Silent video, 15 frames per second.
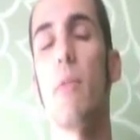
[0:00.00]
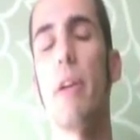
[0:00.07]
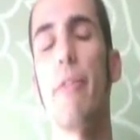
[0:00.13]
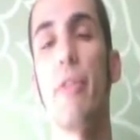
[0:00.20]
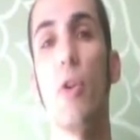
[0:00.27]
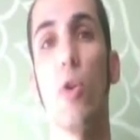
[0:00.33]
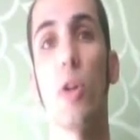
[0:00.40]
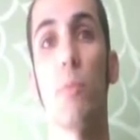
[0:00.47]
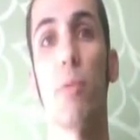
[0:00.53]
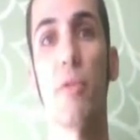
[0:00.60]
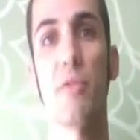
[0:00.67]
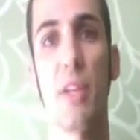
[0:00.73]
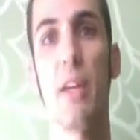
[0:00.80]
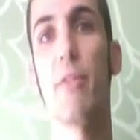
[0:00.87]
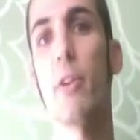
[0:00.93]
If you're a
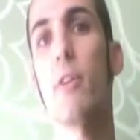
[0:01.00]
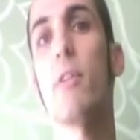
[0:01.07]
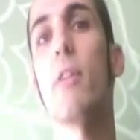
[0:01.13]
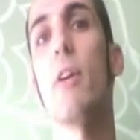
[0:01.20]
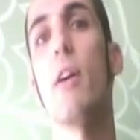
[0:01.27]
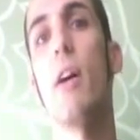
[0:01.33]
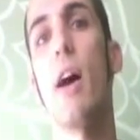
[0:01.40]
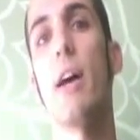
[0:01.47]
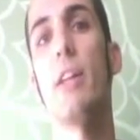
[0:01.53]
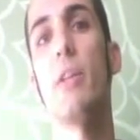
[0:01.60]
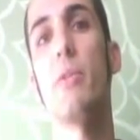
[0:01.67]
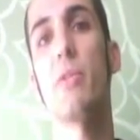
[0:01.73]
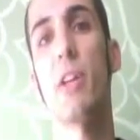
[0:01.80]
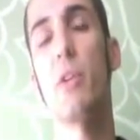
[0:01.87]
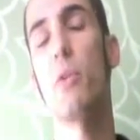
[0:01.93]
perceiver, and
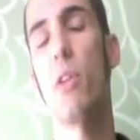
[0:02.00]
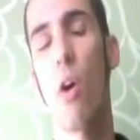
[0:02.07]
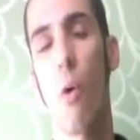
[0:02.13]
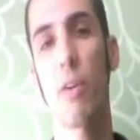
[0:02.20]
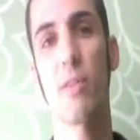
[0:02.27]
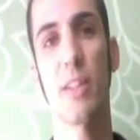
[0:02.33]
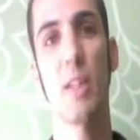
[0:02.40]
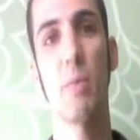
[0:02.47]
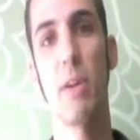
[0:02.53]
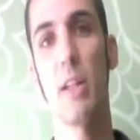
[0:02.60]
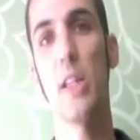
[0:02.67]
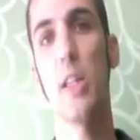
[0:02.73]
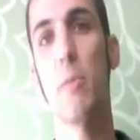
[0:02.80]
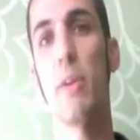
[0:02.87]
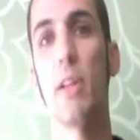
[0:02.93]
you said you'd always like to be a
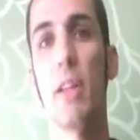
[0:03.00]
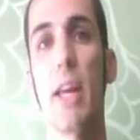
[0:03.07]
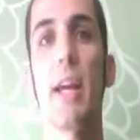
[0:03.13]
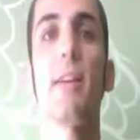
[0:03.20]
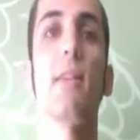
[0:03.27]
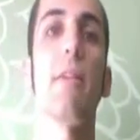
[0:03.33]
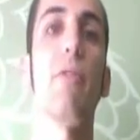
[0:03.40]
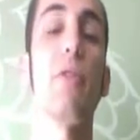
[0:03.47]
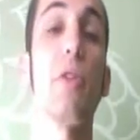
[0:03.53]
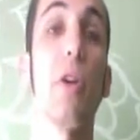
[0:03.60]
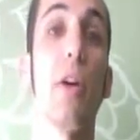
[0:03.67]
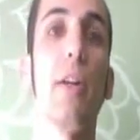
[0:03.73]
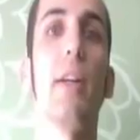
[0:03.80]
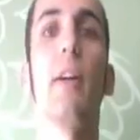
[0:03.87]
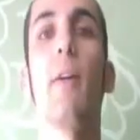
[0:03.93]
little bit late if you
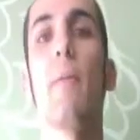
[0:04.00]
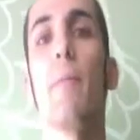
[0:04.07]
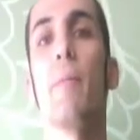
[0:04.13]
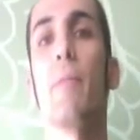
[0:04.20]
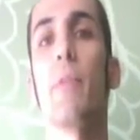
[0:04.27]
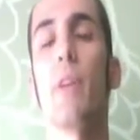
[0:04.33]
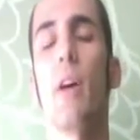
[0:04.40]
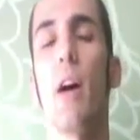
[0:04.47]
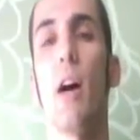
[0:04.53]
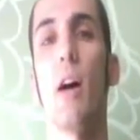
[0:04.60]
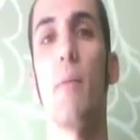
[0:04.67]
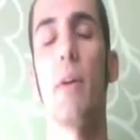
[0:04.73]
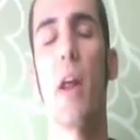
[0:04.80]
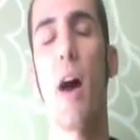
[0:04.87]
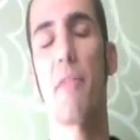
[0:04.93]
could,
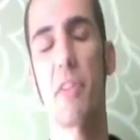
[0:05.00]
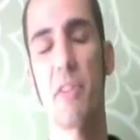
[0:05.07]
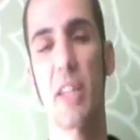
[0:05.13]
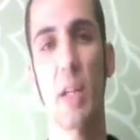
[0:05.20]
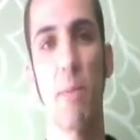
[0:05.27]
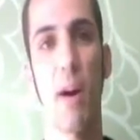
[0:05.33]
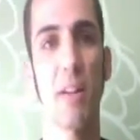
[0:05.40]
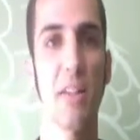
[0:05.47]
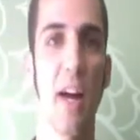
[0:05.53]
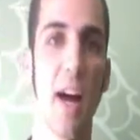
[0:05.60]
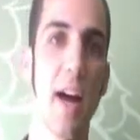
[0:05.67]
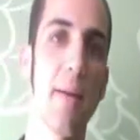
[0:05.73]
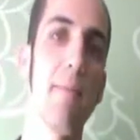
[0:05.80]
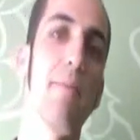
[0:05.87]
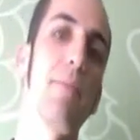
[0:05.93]
and not have to think about
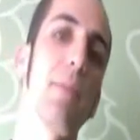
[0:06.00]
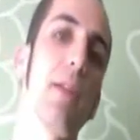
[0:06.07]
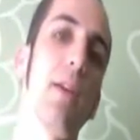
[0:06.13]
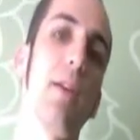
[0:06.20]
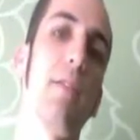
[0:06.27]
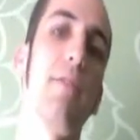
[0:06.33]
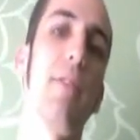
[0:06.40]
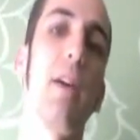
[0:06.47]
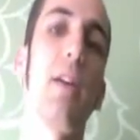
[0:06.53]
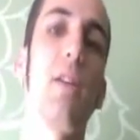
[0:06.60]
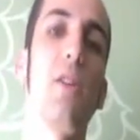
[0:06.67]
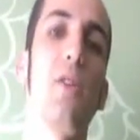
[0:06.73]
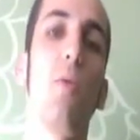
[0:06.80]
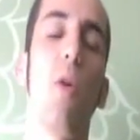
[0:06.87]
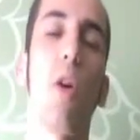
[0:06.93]
time, then
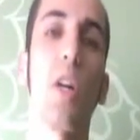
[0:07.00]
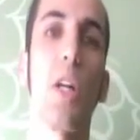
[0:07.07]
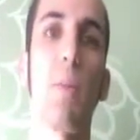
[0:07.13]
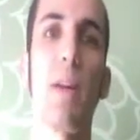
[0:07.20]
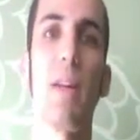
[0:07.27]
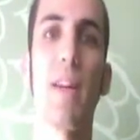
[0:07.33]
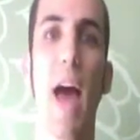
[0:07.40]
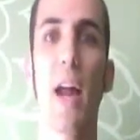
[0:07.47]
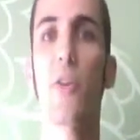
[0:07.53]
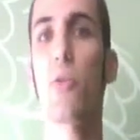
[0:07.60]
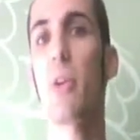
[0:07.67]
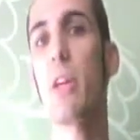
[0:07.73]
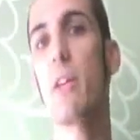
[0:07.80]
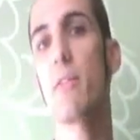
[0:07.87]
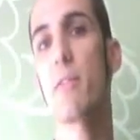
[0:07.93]
you are going to be
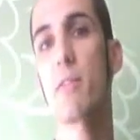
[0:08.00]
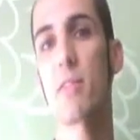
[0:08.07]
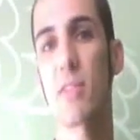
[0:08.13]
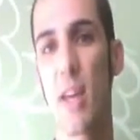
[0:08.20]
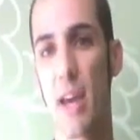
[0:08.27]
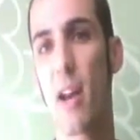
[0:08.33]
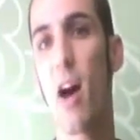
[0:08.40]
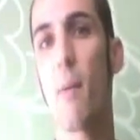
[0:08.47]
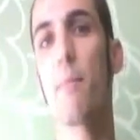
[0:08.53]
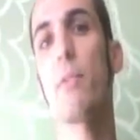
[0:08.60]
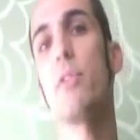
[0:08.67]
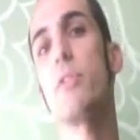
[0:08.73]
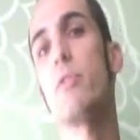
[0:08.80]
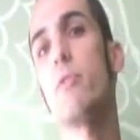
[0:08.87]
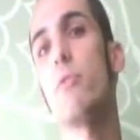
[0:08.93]
naturally set
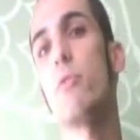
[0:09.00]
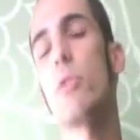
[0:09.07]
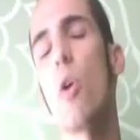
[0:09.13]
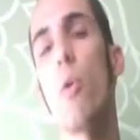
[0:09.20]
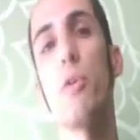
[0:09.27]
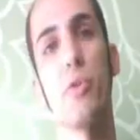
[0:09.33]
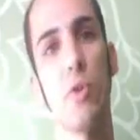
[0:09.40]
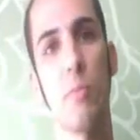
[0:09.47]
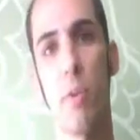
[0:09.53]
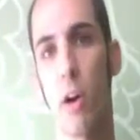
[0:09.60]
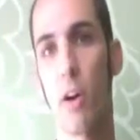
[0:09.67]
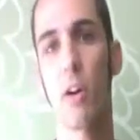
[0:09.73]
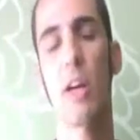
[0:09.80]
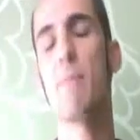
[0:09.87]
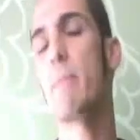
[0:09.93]
up to go into a
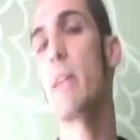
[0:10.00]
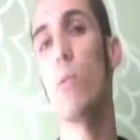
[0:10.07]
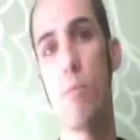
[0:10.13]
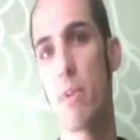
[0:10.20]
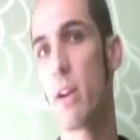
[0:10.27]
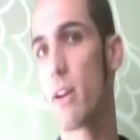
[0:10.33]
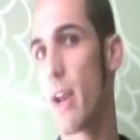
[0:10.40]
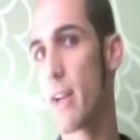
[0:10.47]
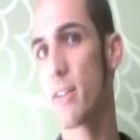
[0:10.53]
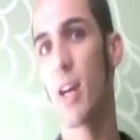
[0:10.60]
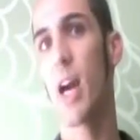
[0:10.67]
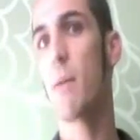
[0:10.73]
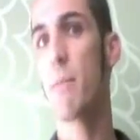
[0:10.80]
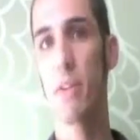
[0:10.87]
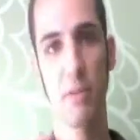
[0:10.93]
bar and meet a woman at
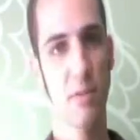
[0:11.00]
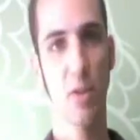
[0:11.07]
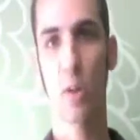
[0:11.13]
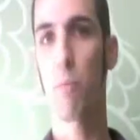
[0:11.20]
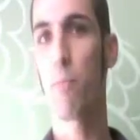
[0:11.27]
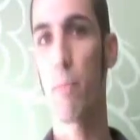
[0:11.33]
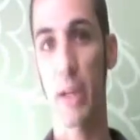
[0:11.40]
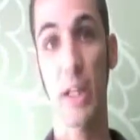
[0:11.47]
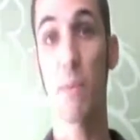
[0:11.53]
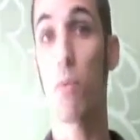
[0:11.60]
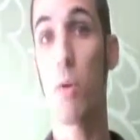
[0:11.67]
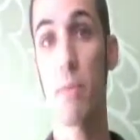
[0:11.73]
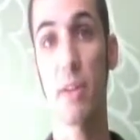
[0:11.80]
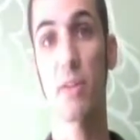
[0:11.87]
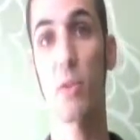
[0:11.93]
nighttime and sort of pick up
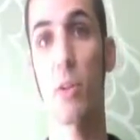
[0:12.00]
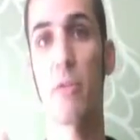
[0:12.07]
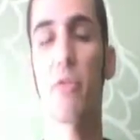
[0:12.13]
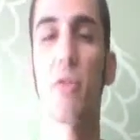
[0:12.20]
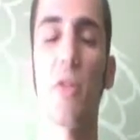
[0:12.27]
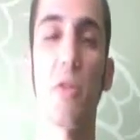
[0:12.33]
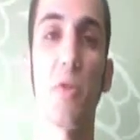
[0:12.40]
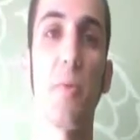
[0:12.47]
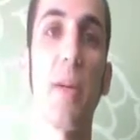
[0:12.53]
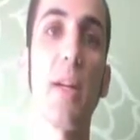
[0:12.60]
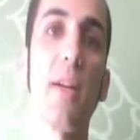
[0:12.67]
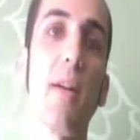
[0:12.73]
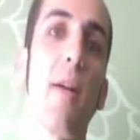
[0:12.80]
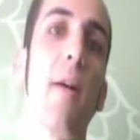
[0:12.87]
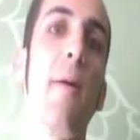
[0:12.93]
women, so to
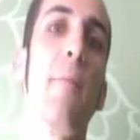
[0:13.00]
speak.